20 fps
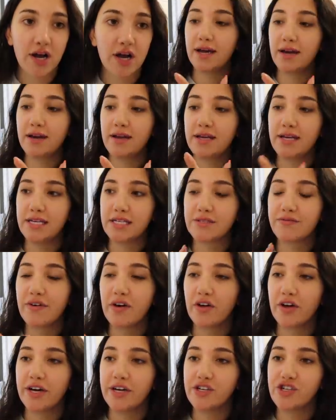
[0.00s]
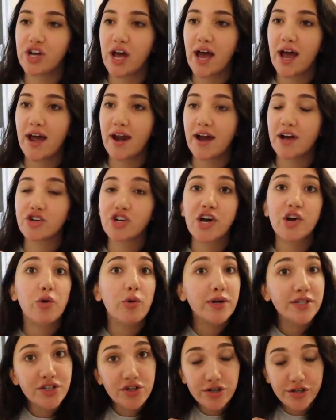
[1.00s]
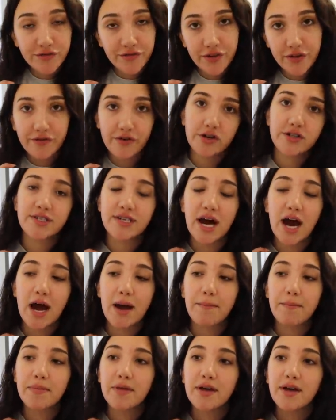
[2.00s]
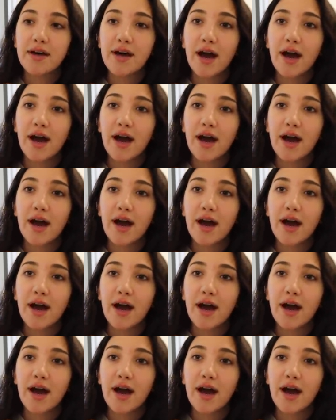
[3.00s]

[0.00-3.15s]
in East Village and I tried oysters for the first time.